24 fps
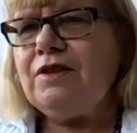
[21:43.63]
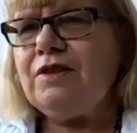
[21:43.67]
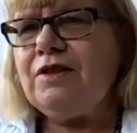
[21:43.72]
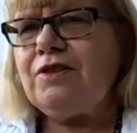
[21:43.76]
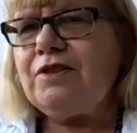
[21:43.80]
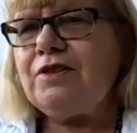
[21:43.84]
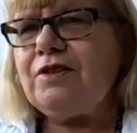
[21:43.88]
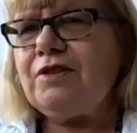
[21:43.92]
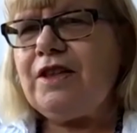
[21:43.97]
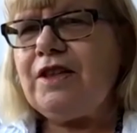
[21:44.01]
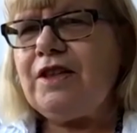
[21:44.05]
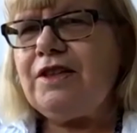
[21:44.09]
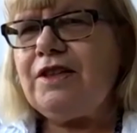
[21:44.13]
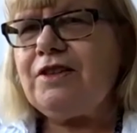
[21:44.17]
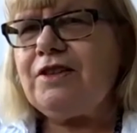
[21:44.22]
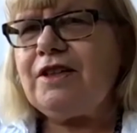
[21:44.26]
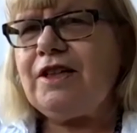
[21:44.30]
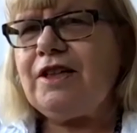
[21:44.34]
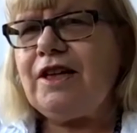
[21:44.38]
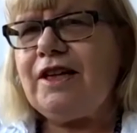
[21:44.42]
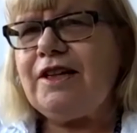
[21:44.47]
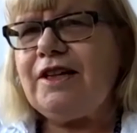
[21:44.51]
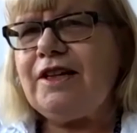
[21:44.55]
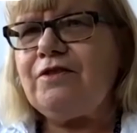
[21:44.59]
So that's
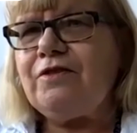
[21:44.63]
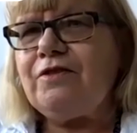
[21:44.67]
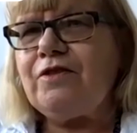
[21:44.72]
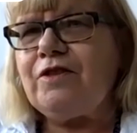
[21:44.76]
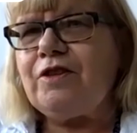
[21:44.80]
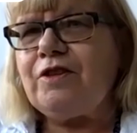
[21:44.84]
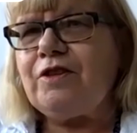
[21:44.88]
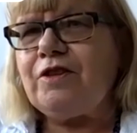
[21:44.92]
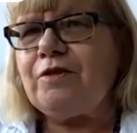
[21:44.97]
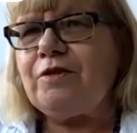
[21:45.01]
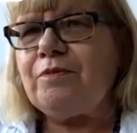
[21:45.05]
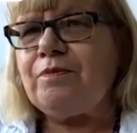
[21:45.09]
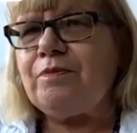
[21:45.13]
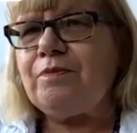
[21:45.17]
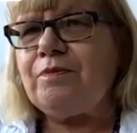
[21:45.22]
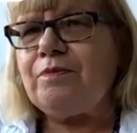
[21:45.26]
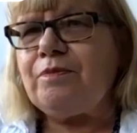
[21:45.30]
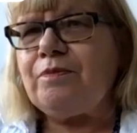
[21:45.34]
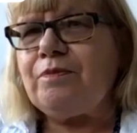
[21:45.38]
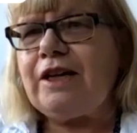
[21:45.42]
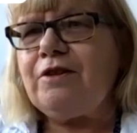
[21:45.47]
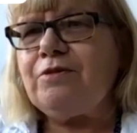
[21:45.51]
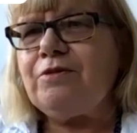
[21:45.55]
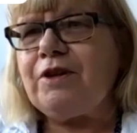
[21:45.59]
kind of the
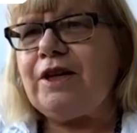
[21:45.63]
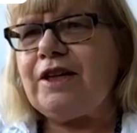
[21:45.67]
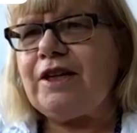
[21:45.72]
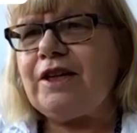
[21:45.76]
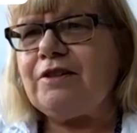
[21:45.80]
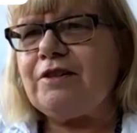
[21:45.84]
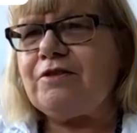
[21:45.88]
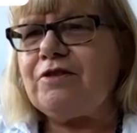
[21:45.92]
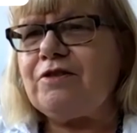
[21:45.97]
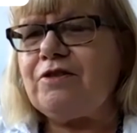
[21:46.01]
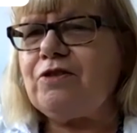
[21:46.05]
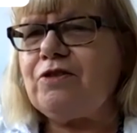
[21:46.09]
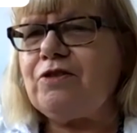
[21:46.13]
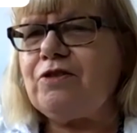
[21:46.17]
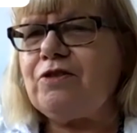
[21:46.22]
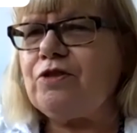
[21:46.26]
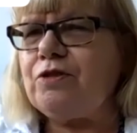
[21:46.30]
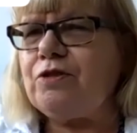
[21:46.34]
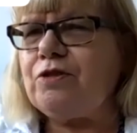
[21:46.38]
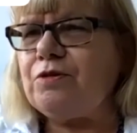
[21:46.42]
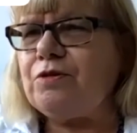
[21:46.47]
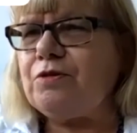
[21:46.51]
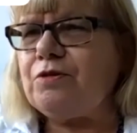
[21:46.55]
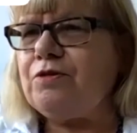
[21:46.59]
background
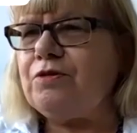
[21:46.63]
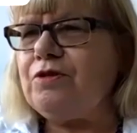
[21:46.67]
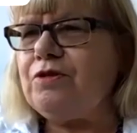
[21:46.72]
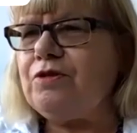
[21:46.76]
to